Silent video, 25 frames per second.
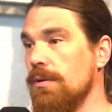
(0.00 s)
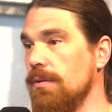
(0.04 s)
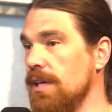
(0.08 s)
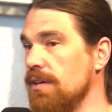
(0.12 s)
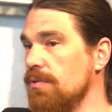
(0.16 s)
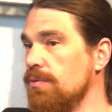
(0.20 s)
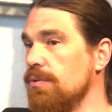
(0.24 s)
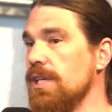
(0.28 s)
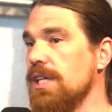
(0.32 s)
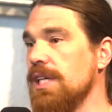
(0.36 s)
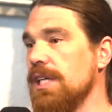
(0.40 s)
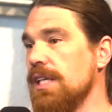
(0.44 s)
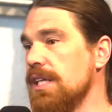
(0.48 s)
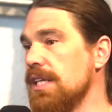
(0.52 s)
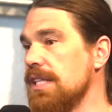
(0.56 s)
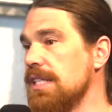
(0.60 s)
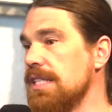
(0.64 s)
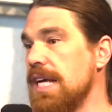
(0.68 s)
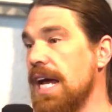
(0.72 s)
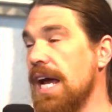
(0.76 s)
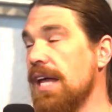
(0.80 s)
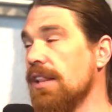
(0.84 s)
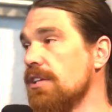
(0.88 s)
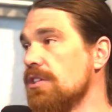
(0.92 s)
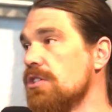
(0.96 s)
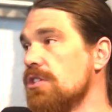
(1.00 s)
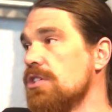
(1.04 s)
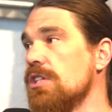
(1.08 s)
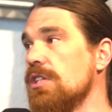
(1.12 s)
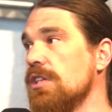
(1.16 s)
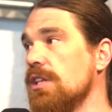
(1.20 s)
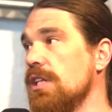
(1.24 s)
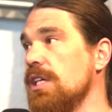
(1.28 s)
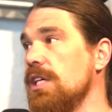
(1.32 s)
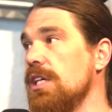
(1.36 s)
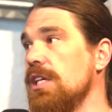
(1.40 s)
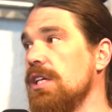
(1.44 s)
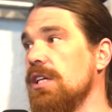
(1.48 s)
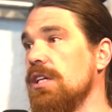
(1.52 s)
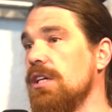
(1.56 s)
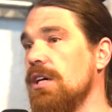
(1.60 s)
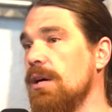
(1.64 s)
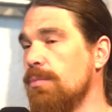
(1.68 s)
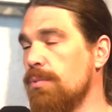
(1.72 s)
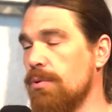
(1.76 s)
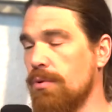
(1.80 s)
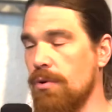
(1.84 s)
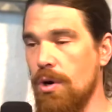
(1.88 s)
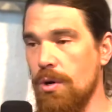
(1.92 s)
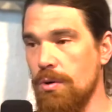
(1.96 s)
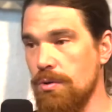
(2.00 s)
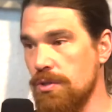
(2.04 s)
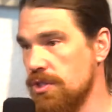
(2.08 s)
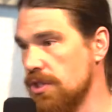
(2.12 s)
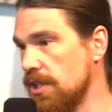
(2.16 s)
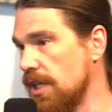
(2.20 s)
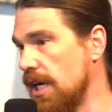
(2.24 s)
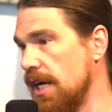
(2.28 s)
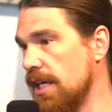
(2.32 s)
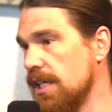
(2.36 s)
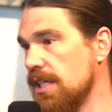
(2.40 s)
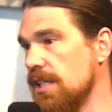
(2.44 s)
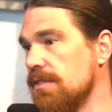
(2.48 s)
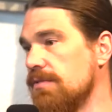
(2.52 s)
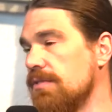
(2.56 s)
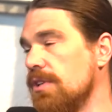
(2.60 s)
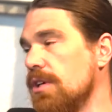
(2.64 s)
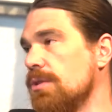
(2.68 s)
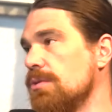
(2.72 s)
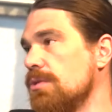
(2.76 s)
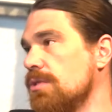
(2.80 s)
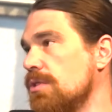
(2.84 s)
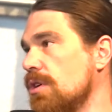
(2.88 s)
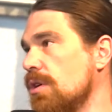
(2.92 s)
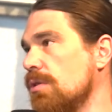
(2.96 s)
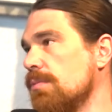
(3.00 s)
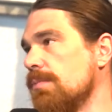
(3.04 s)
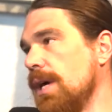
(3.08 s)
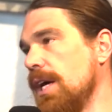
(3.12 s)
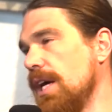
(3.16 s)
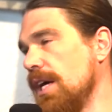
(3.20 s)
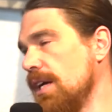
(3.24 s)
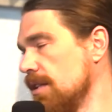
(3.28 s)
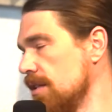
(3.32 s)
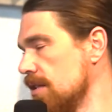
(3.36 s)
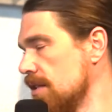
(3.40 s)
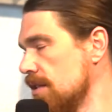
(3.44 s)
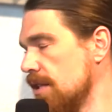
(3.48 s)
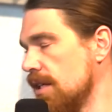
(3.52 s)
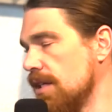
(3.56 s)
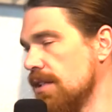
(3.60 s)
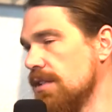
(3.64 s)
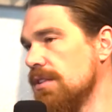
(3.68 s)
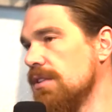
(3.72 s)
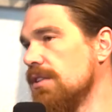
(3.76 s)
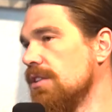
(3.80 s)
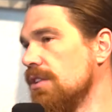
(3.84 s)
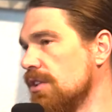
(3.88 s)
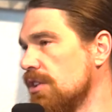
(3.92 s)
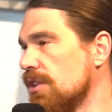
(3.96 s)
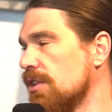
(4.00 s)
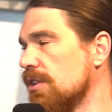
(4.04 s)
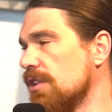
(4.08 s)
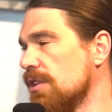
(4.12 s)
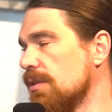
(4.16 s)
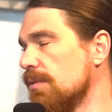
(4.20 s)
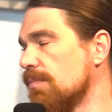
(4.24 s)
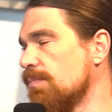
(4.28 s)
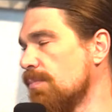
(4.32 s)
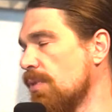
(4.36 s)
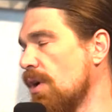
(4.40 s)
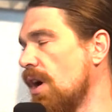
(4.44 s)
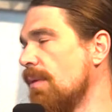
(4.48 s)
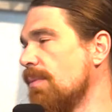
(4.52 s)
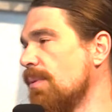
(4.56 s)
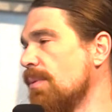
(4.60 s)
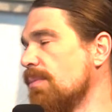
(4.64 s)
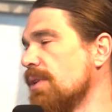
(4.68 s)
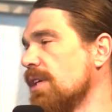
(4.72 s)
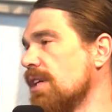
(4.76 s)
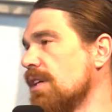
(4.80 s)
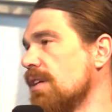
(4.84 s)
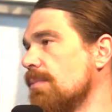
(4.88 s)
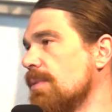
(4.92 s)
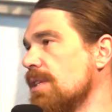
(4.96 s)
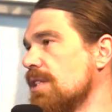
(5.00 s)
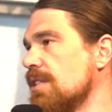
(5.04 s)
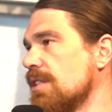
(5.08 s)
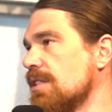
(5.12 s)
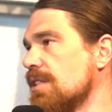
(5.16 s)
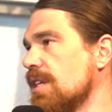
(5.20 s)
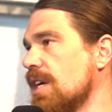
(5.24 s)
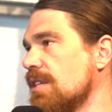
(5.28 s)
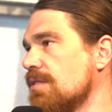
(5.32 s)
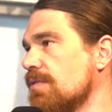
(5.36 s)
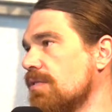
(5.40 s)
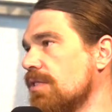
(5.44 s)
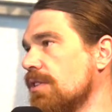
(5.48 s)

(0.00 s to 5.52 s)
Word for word: If we can intelligently approach any of those domains, then you're probably going to be successful.